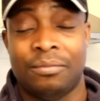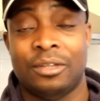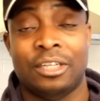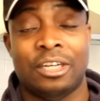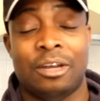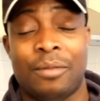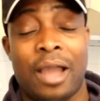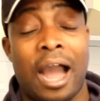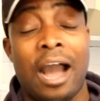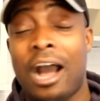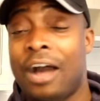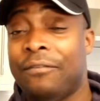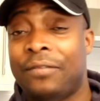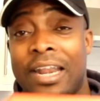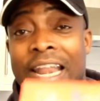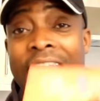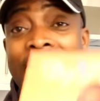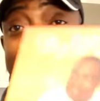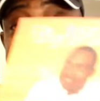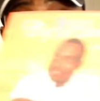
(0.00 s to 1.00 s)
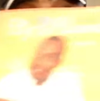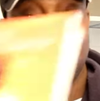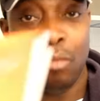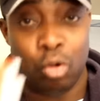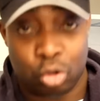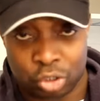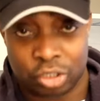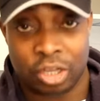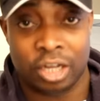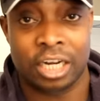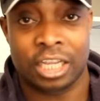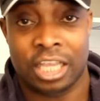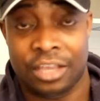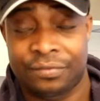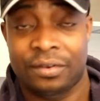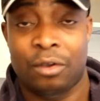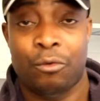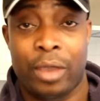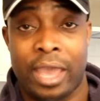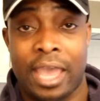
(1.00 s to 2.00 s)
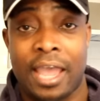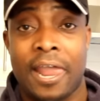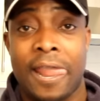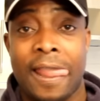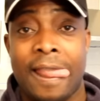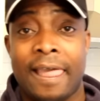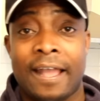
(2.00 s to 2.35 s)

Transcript: You know what I mean, I have a lot of books gonna give away.